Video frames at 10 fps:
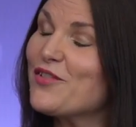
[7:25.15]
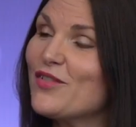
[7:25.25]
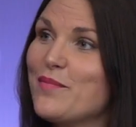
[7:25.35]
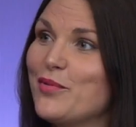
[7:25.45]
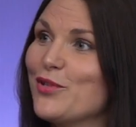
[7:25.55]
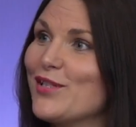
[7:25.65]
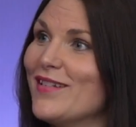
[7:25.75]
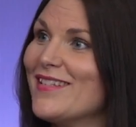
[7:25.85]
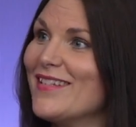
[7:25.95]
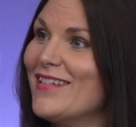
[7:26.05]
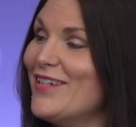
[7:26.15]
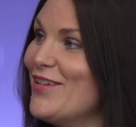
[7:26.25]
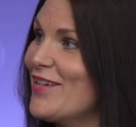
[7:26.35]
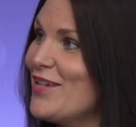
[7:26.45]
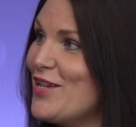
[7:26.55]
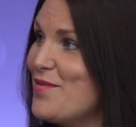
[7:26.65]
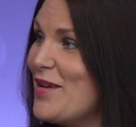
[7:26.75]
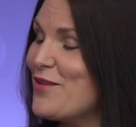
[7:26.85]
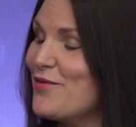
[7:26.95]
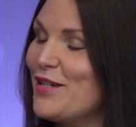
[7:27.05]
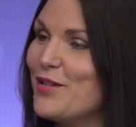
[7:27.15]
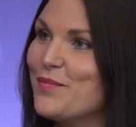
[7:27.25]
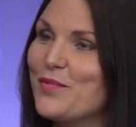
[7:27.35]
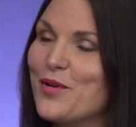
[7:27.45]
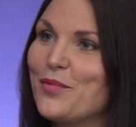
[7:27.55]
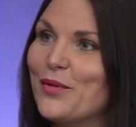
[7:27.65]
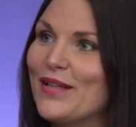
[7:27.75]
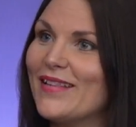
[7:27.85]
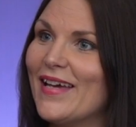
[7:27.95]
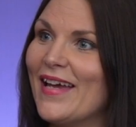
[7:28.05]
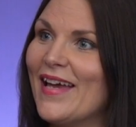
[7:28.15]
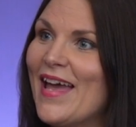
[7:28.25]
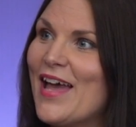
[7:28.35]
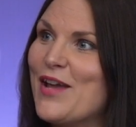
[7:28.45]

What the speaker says: that's really important, isn't it, Luke? And you make a really good point there.